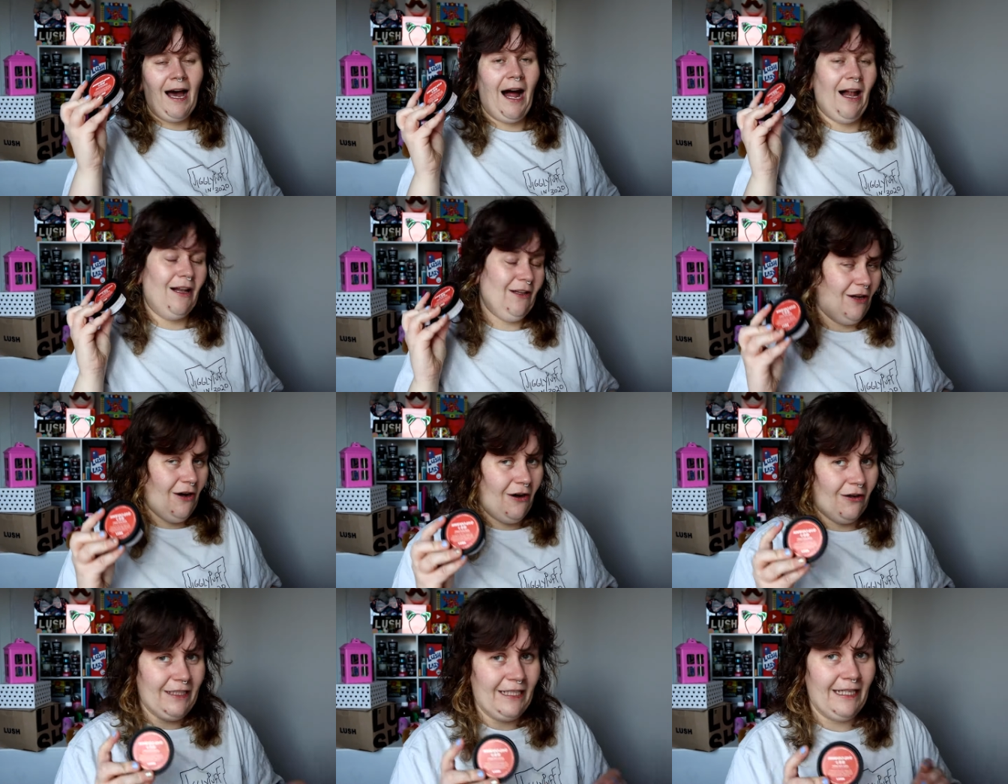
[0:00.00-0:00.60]

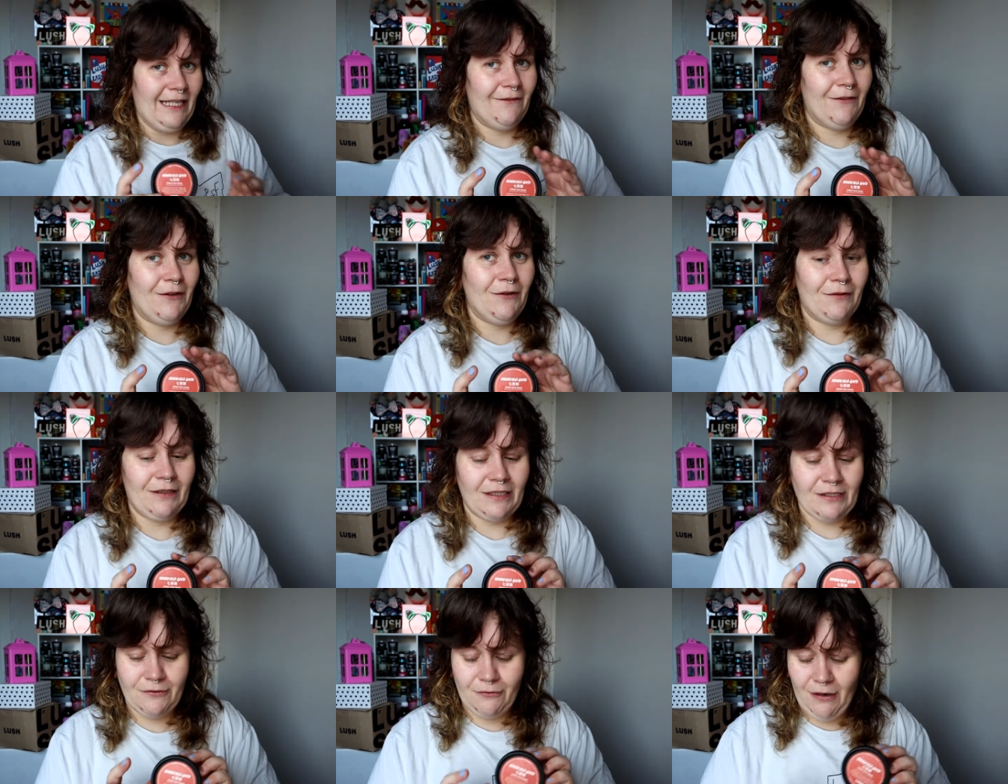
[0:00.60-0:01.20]
alcoholic, even
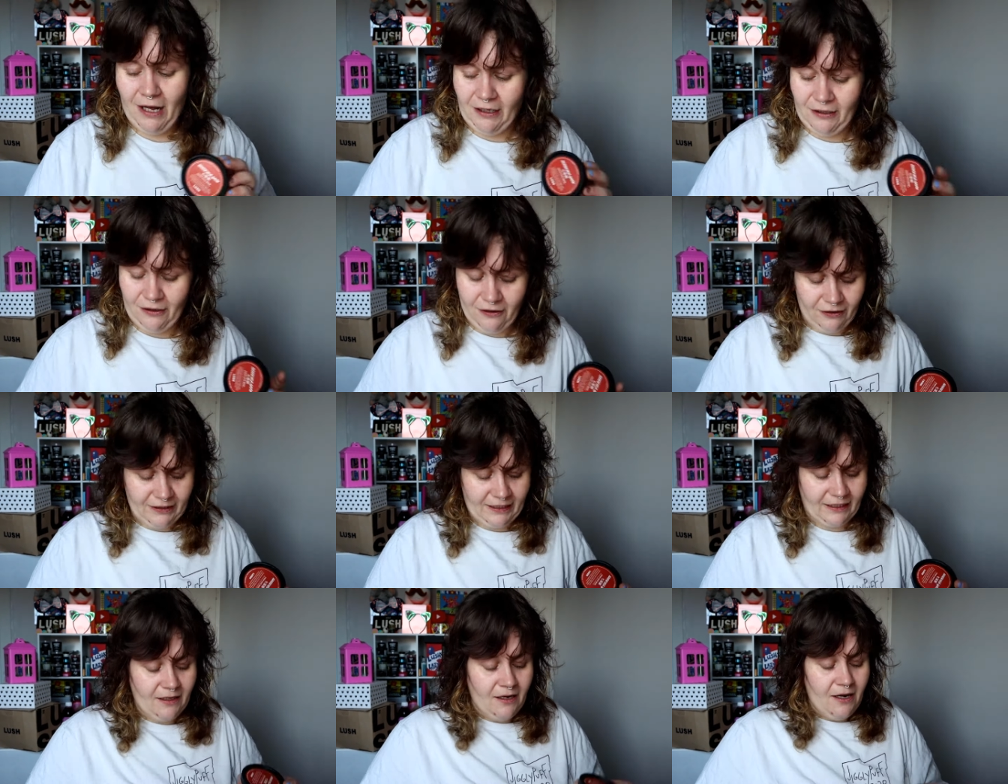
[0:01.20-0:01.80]
though there's no
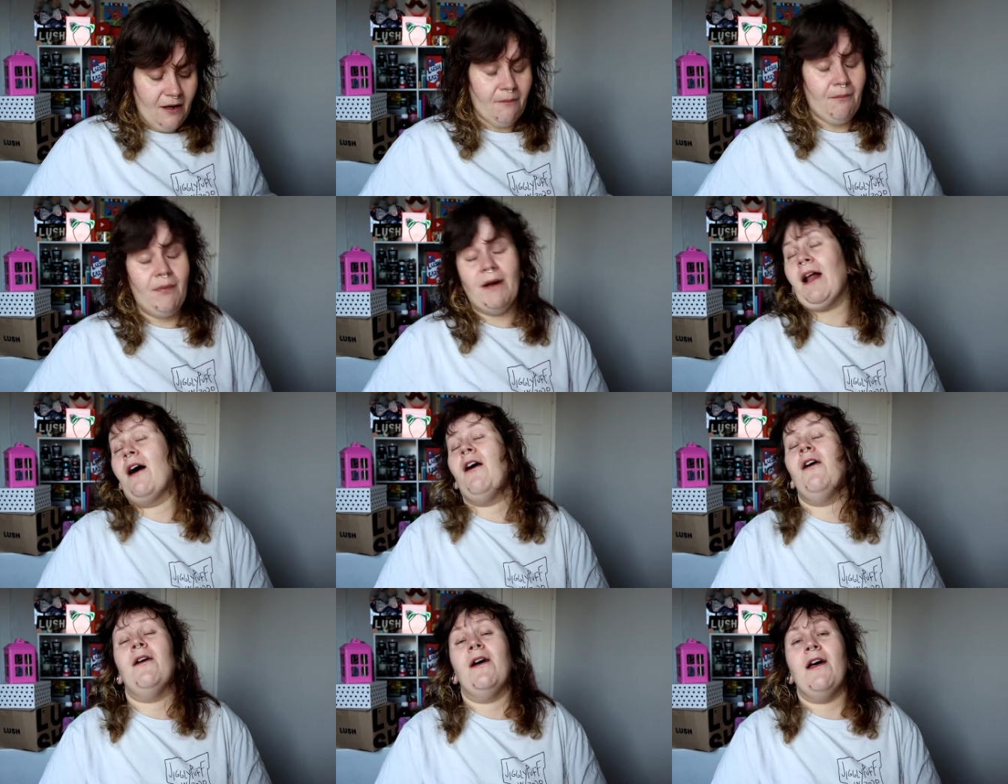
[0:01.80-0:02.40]
alcohol in it,
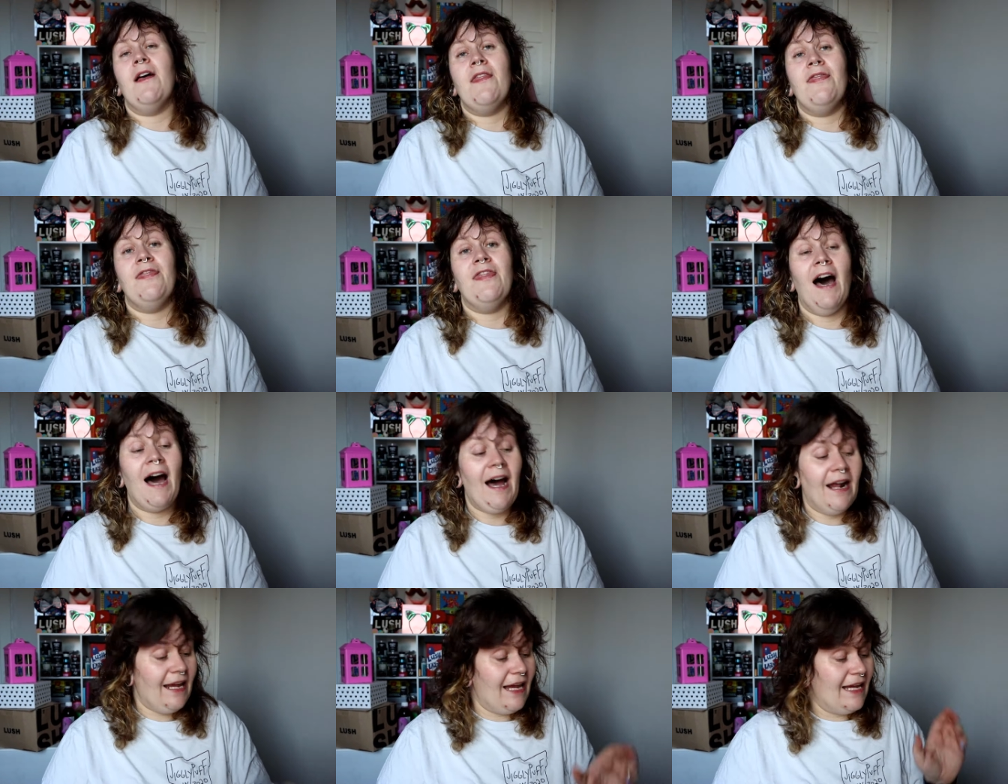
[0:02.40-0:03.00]
but
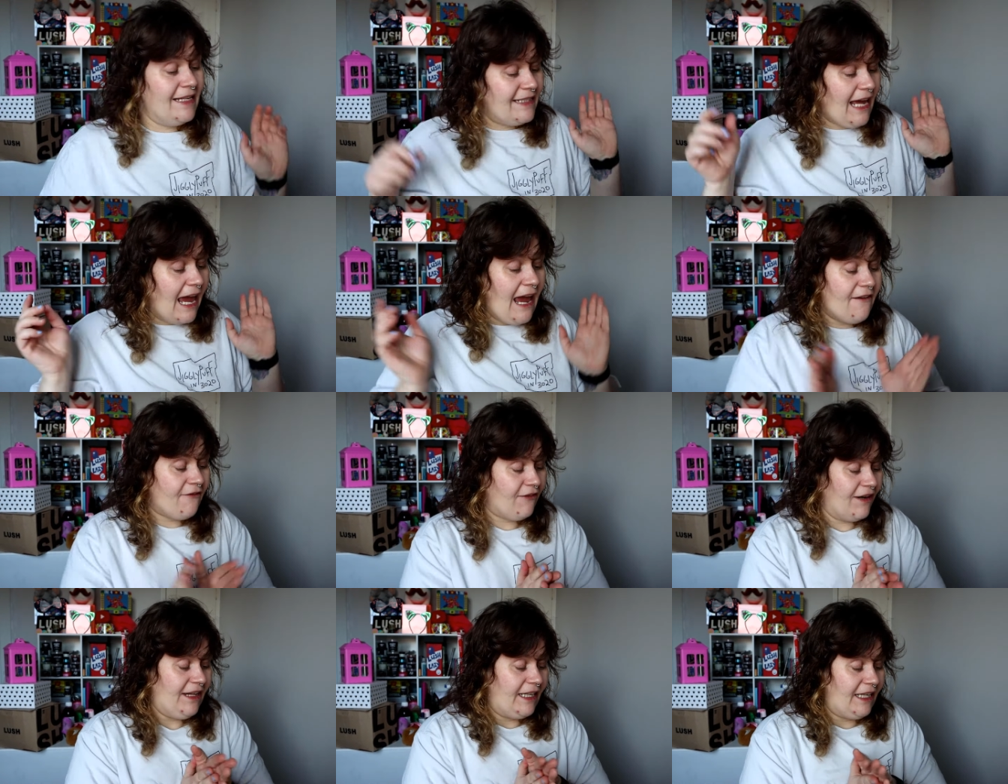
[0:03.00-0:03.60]
that is
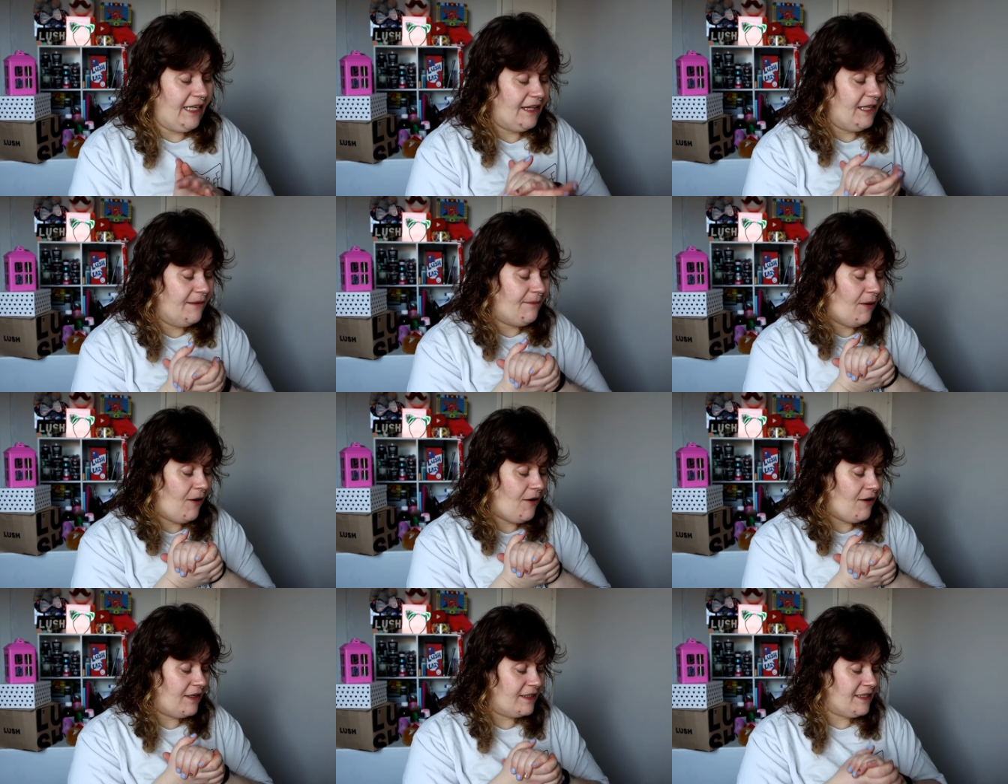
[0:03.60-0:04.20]
everything in the
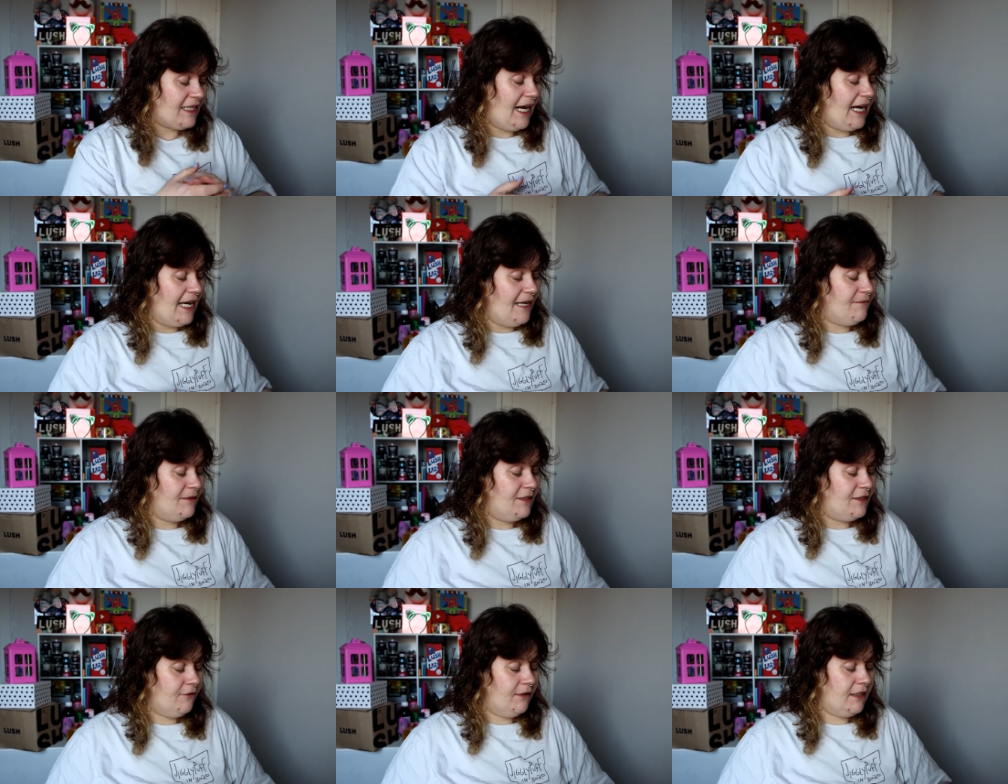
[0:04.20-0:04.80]
box. I
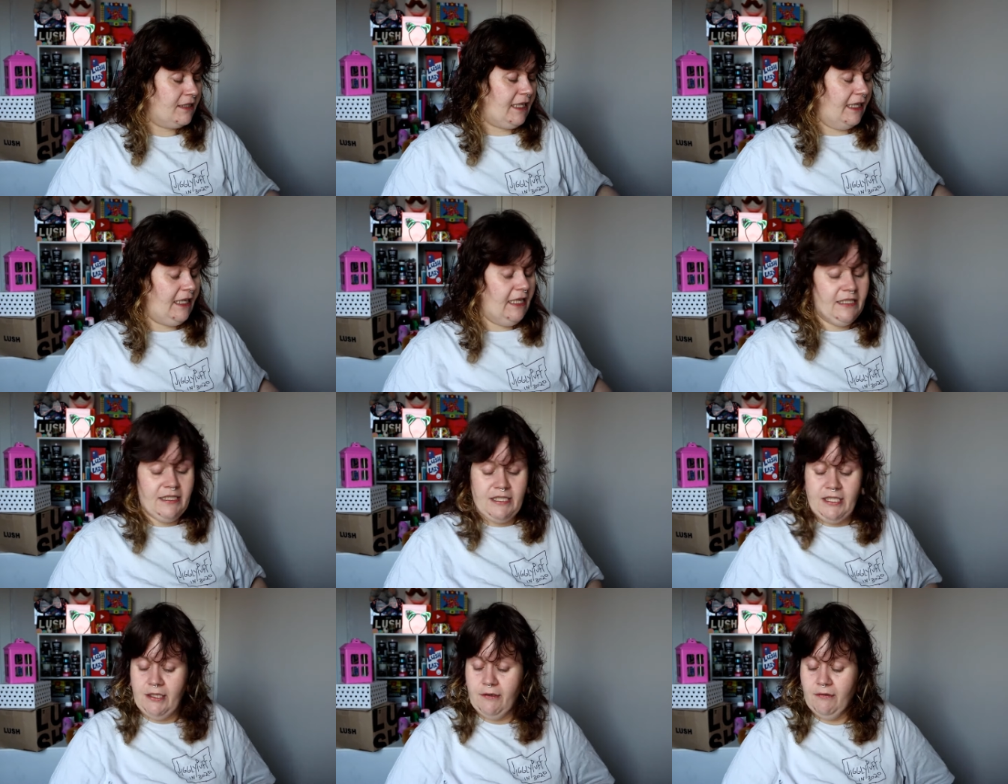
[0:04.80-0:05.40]
am so
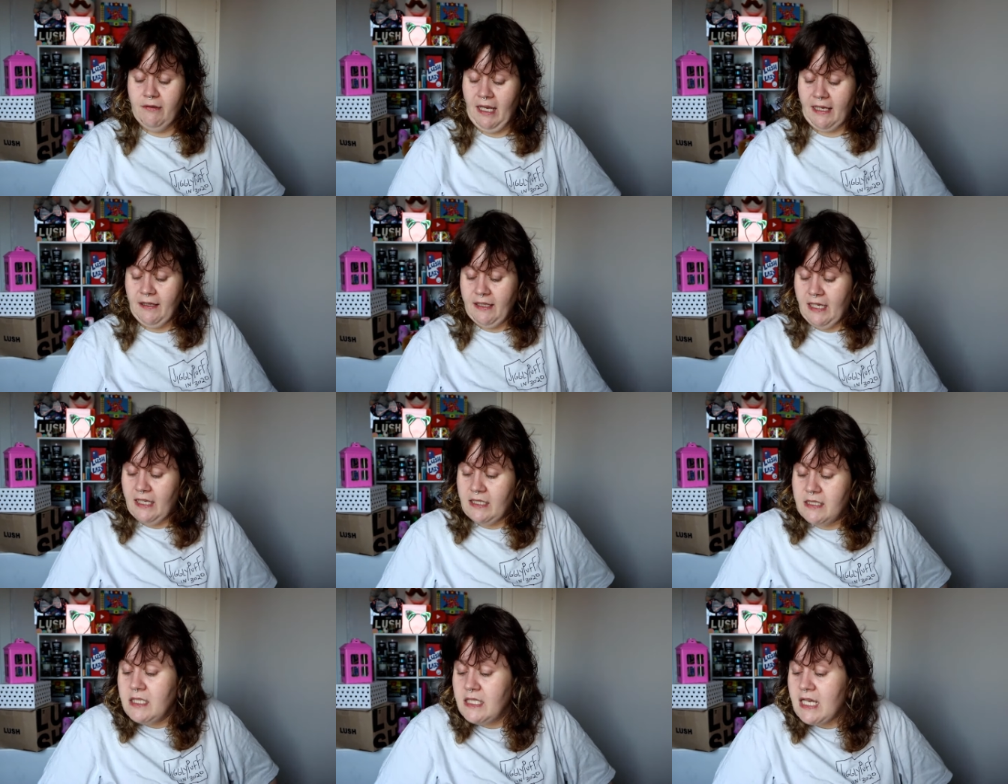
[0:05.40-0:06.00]
excited to light
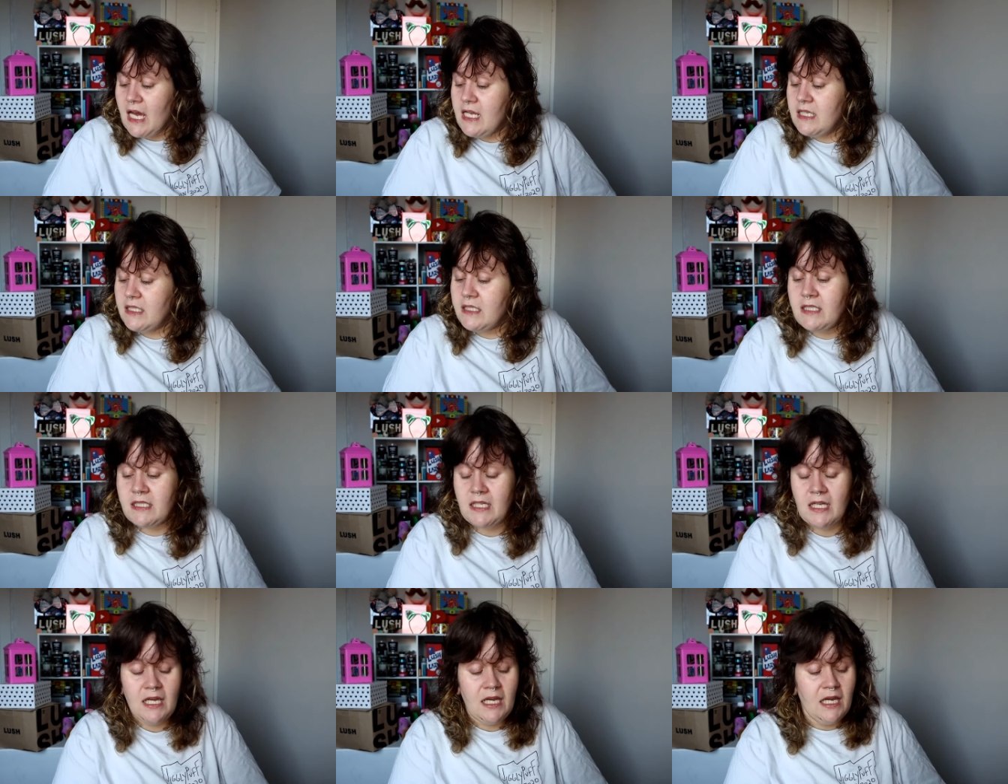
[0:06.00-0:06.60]
the
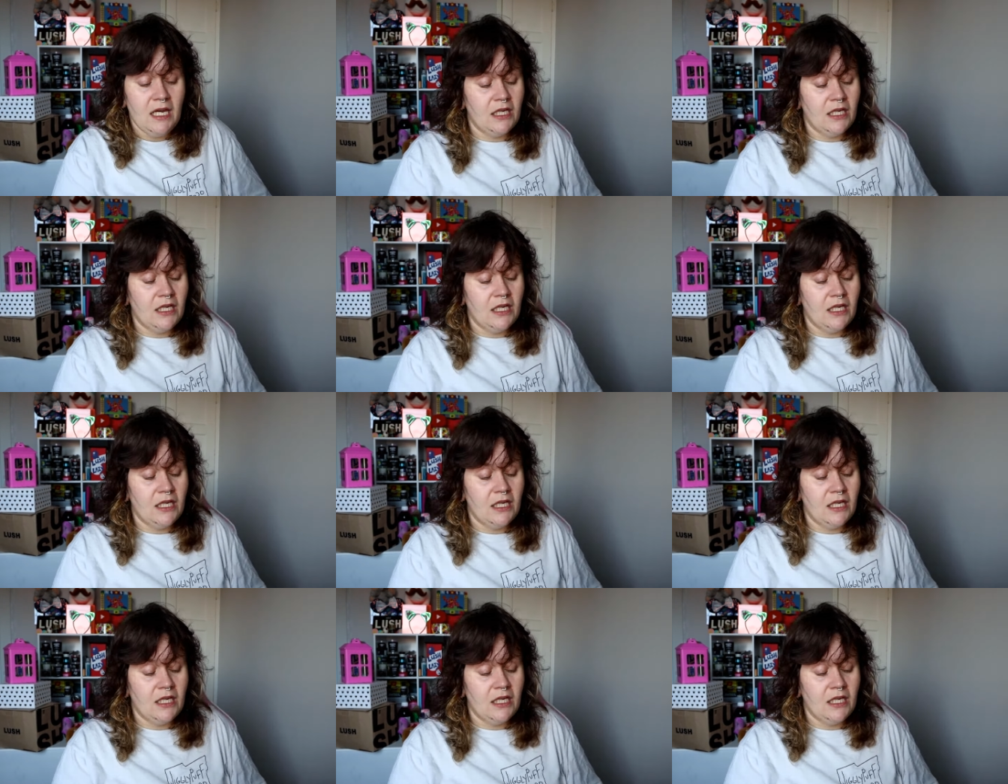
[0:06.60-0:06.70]
incense.